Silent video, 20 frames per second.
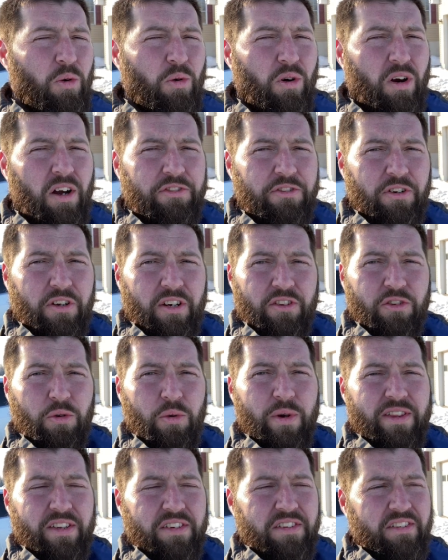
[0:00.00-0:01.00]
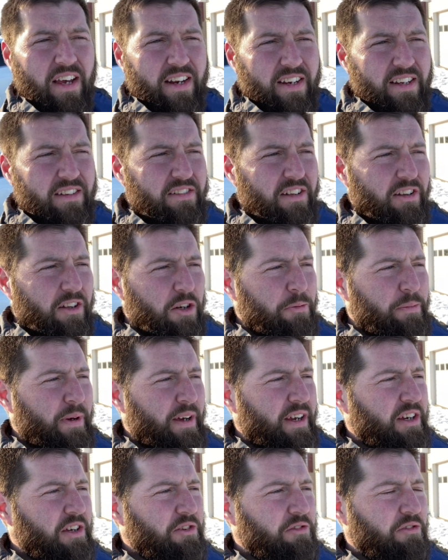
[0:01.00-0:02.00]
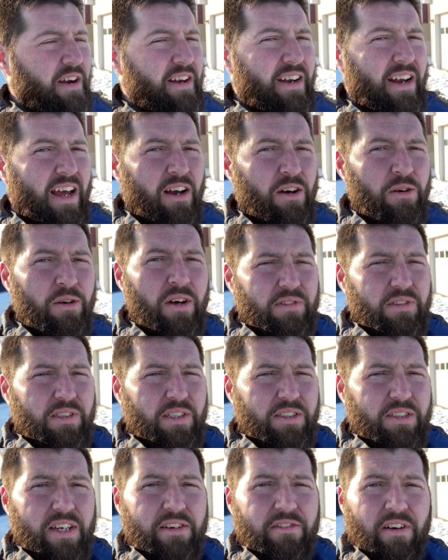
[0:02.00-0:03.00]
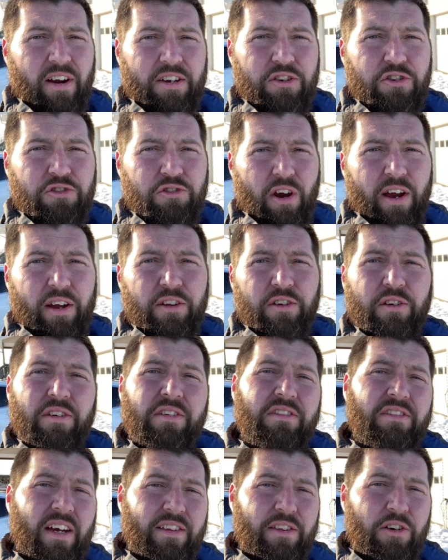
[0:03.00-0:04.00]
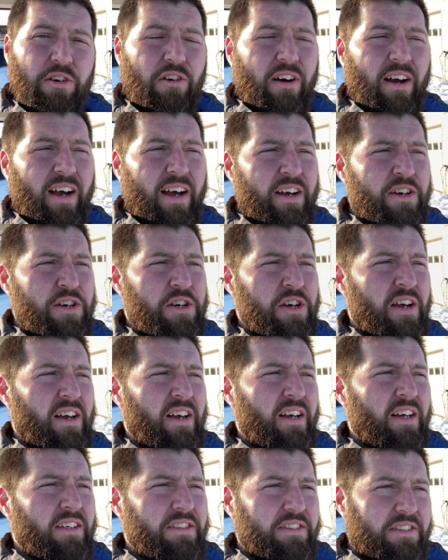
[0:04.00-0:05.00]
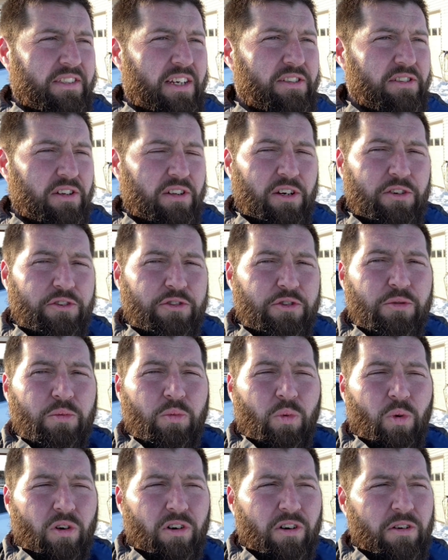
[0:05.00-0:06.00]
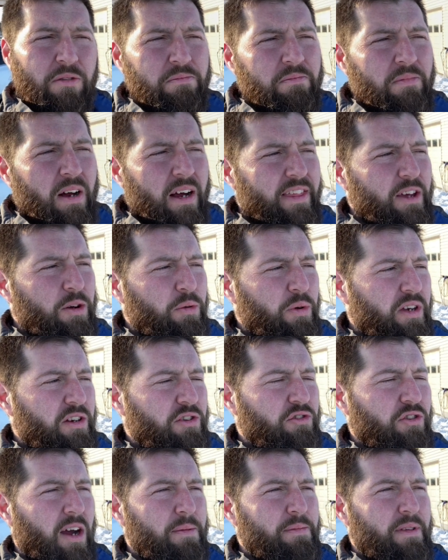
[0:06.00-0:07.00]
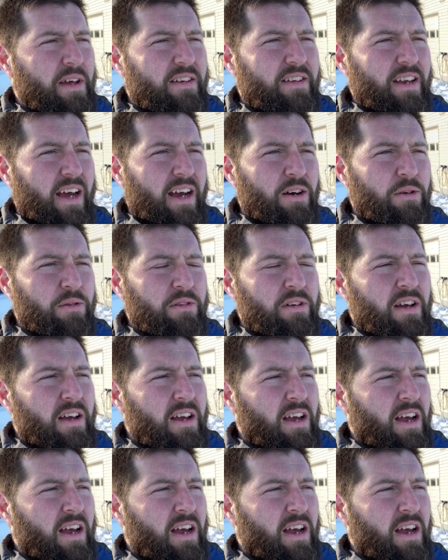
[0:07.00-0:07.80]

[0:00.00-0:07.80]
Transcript: We're also going to tweak the settings a little bit because right now the T-Rex trailer inside the garage stays a little too warm. I think we can drop that down.